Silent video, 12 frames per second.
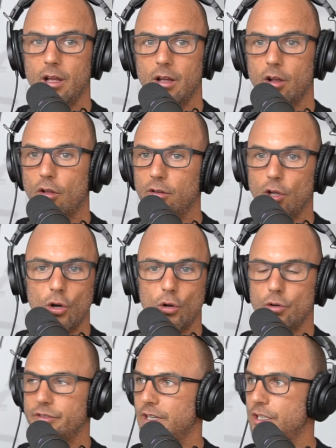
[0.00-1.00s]

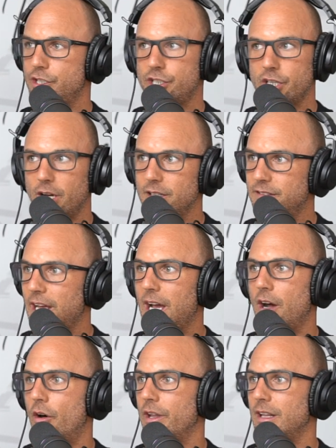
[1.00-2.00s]
closed and shut
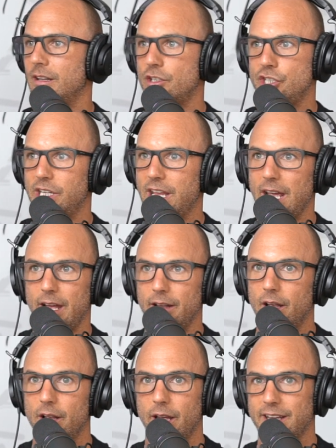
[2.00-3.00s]
down and she can't
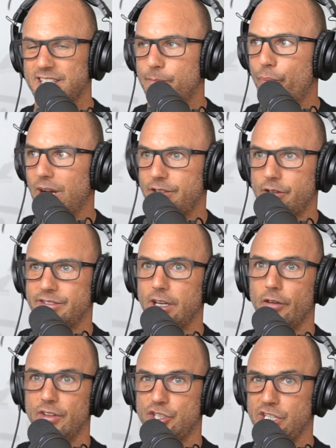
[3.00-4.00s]
express
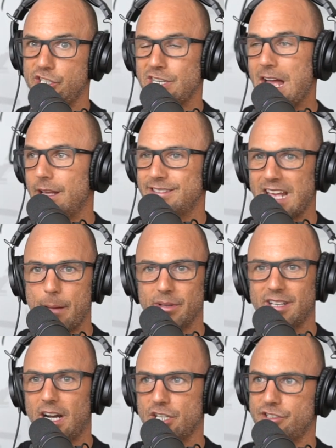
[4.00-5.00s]
herself and she
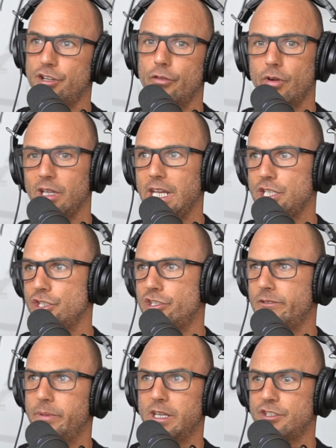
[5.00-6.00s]
sabotages her
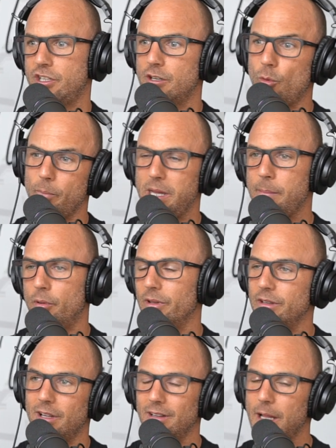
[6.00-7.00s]
relationships because she doesn't want people
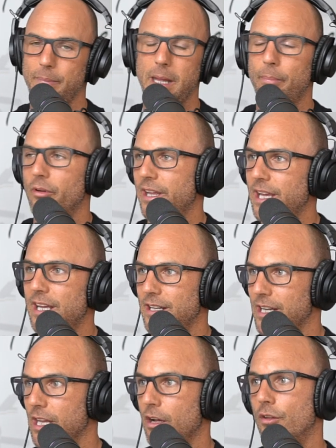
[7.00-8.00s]
to let people in
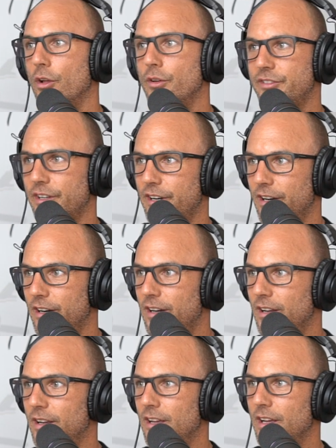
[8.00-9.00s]
and get close to her.
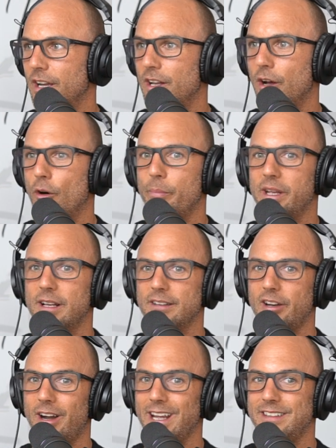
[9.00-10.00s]
Yeah. You know, because
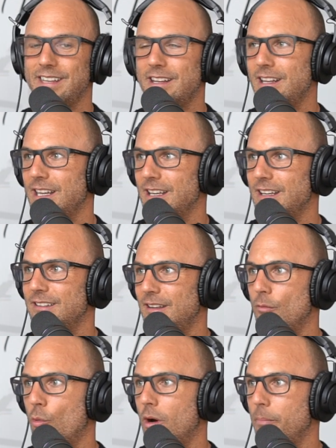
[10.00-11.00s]
her identity is
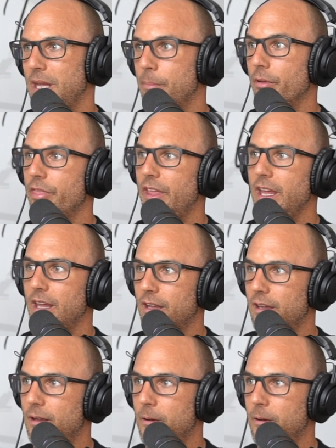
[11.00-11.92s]
in what people think.